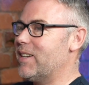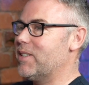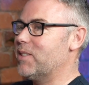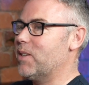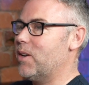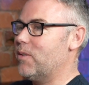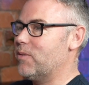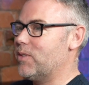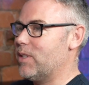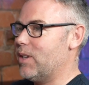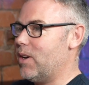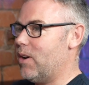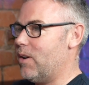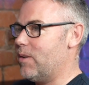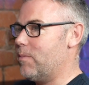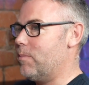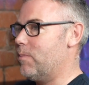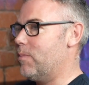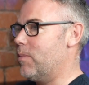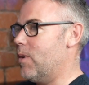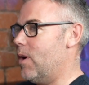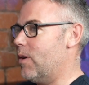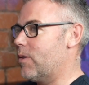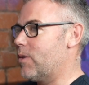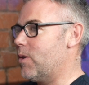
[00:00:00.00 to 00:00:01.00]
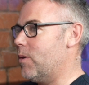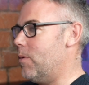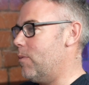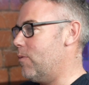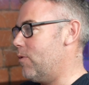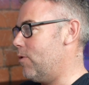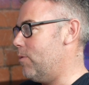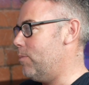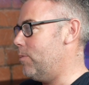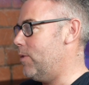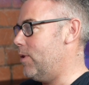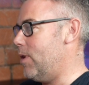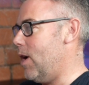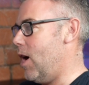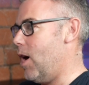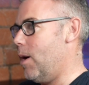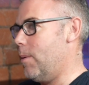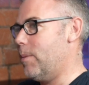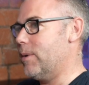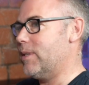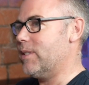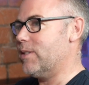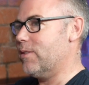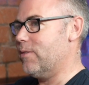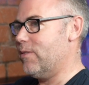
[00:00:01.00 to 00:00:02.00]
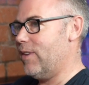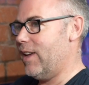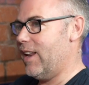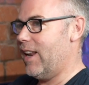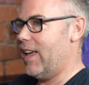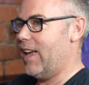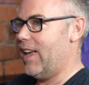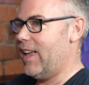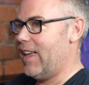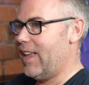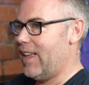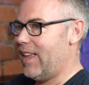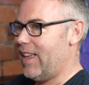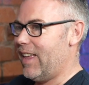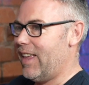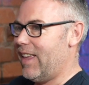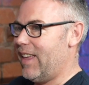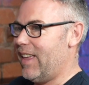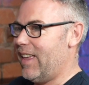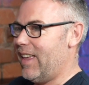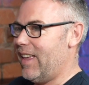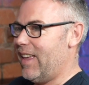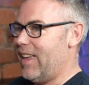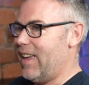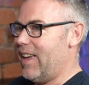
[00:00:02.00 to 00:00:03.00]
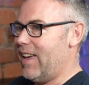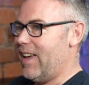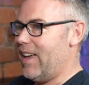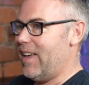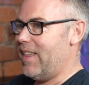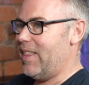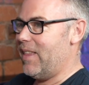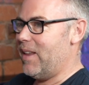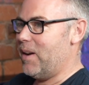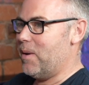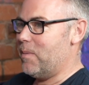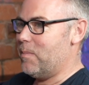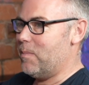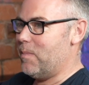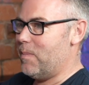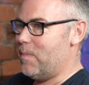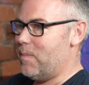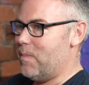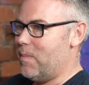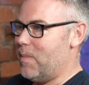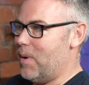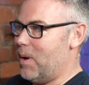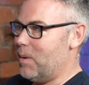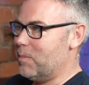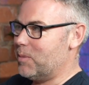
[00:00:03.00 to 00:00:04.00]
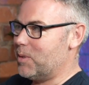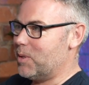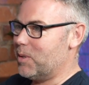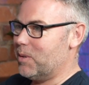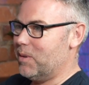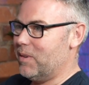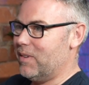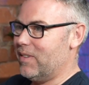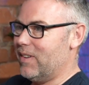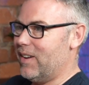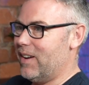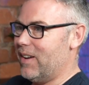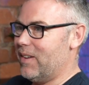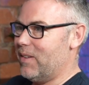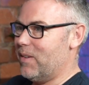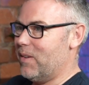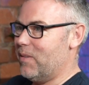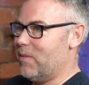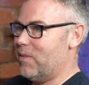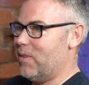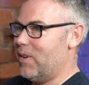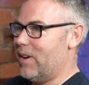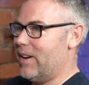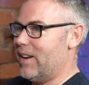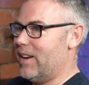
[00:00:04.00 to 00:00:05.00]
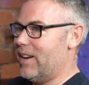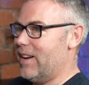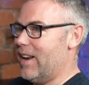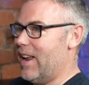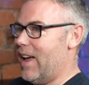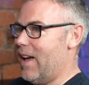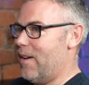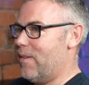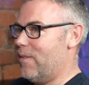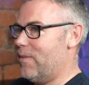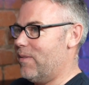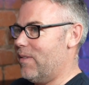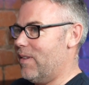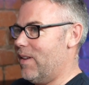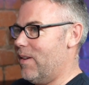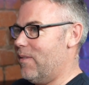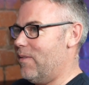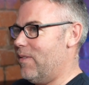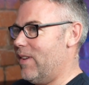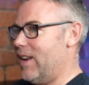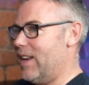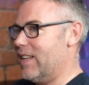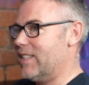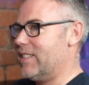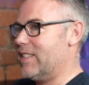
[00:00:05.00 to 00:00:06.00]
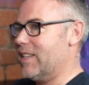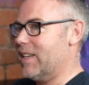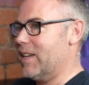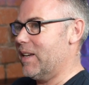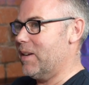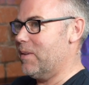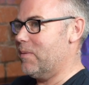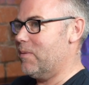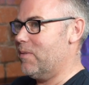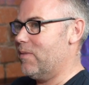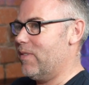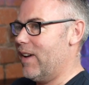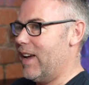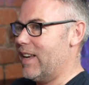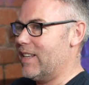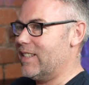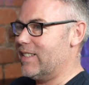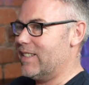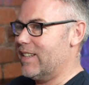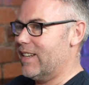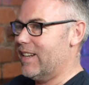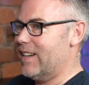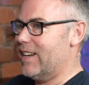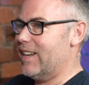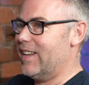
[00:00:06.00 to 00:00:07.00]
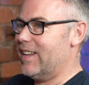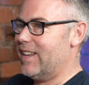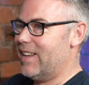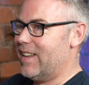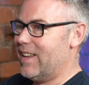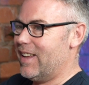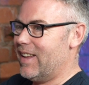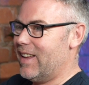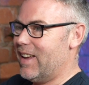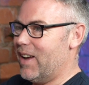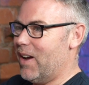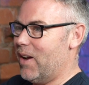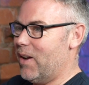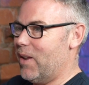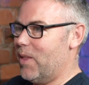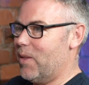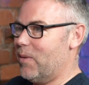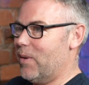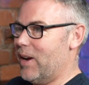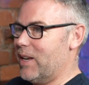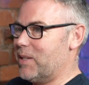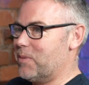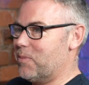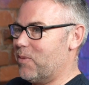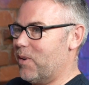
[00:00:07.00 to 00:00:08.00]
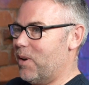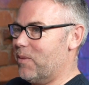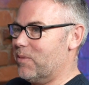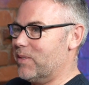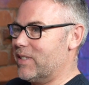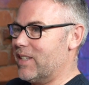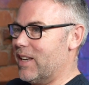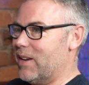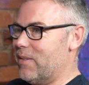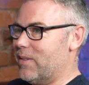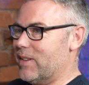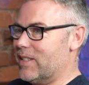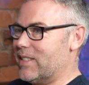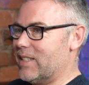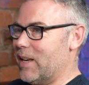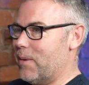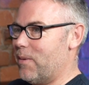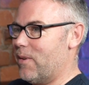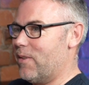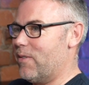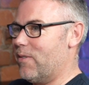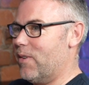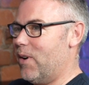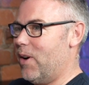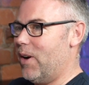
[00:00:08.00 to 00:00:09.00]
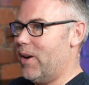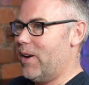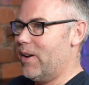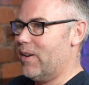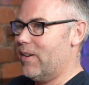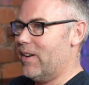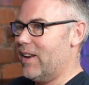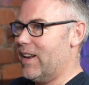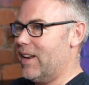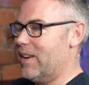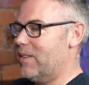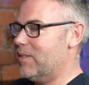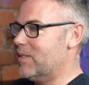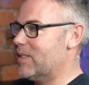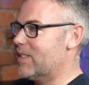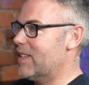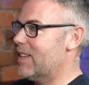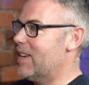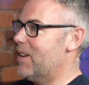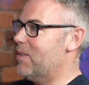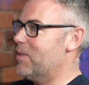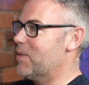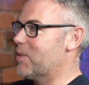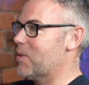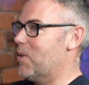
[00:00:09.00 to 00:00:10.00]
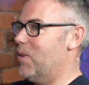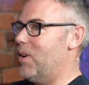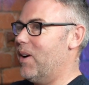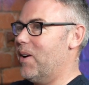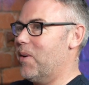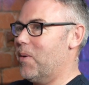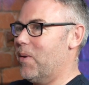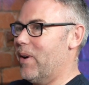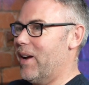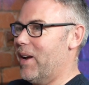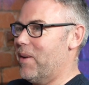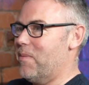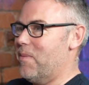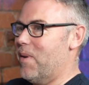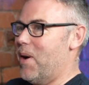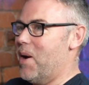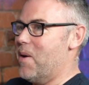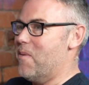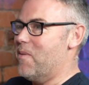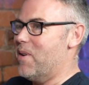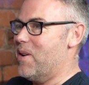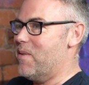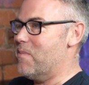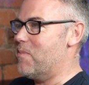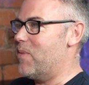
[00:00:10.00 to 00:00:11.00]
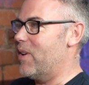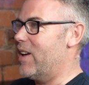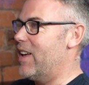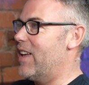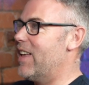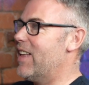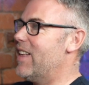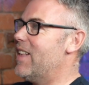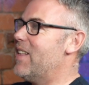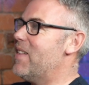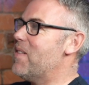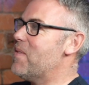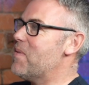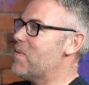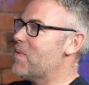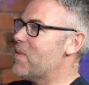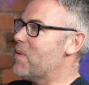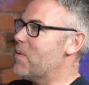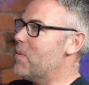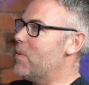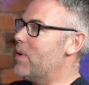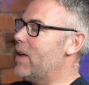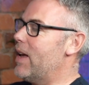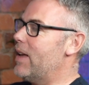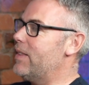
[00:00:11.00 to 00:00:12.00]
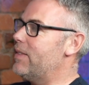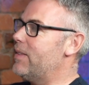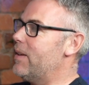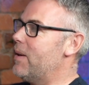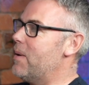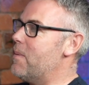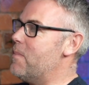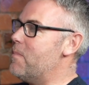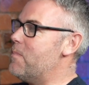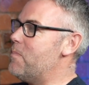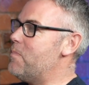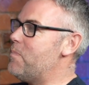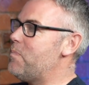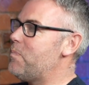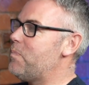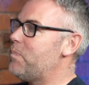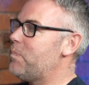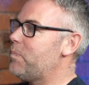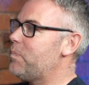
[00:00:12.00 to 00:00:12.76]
because obviously I'd gone from Derby to Villa, and then I'm sort of like I'm finding that a Villa team facing the West Brom team in the semi-final. It was quite a weird moment. That we had done.